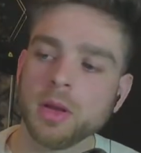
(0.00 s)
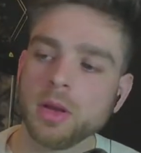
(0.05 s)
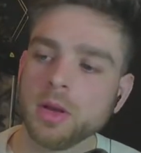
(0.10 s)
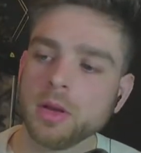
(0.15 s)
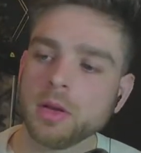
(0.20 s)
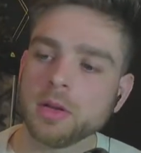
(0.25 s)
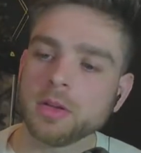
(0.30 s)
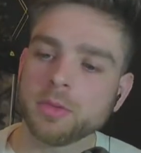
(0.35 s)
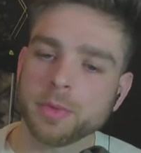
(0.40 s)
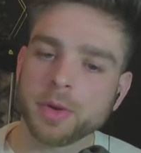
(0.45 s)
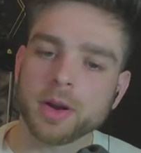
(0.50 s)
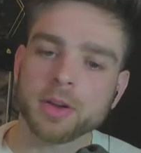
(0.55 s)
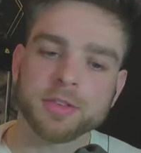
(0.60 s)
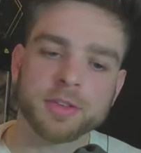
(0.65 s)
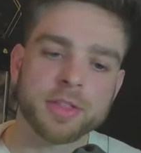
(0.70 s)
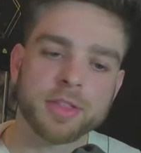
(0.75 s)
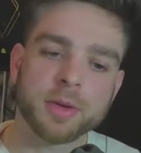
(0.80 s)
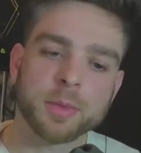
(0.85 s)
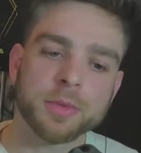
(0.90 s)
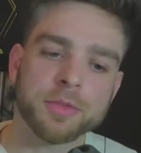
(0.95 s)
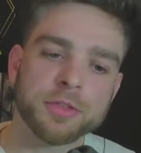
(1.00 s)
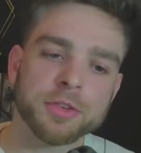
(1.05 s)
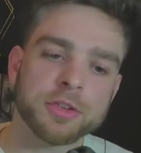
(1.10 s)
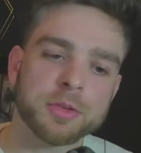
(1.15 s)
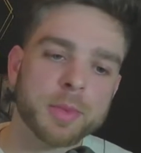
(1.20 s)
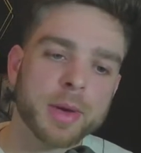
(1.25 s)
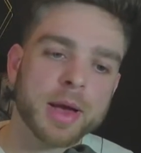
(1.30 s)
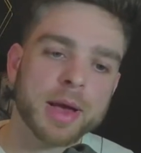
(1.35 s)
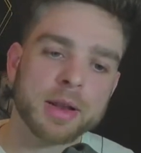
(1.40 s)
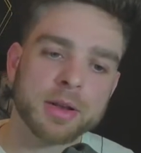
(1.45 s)
To be honest, I think we've just
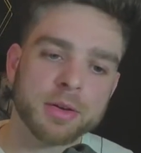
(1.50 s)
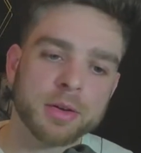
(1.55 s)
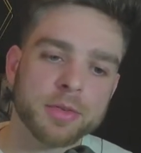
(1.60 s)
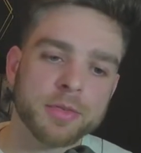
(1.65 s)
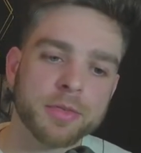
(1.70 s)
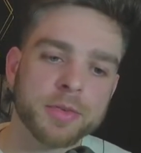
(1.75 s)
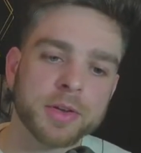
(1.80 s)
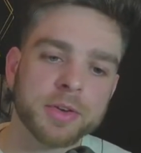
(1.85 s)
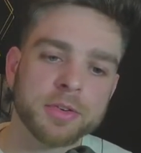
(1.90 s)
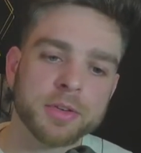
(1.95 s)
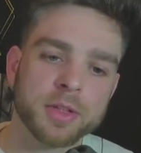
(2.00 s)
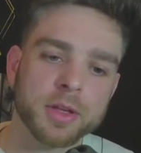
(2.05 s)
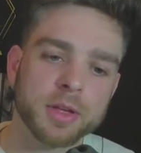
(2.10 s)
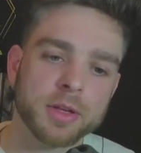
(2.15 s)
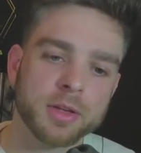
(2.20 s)
about had enough of each other.